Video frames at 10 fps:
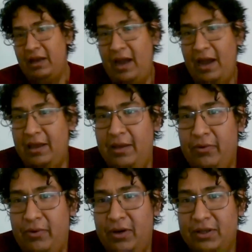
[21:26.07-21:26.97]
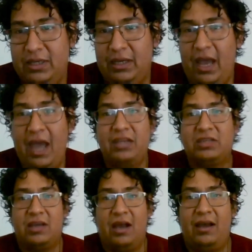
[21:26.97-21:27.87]
I never was in
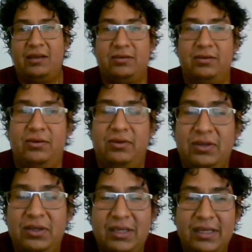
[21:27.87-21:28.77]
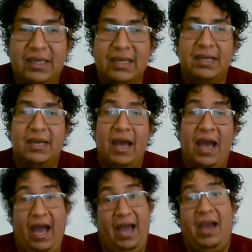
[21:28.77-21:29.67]
Asia, so
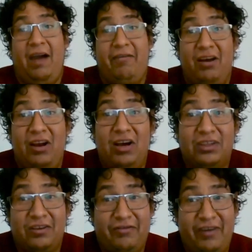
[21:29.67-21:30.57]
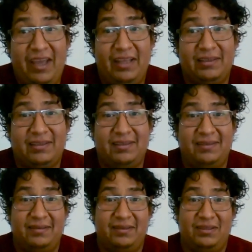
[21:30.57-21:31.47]
I have a lot of friends.
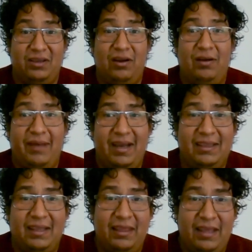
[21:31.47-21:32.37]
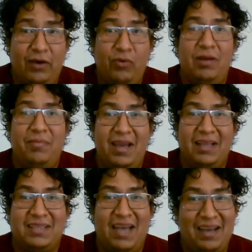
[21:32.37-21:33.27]
So, but there will be a
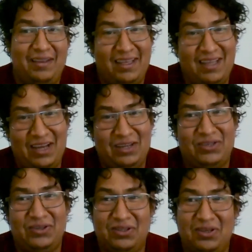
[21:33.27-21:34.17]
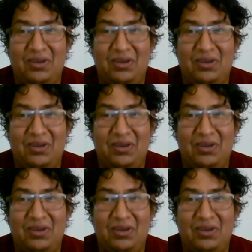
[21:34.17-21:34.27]
time that I should go.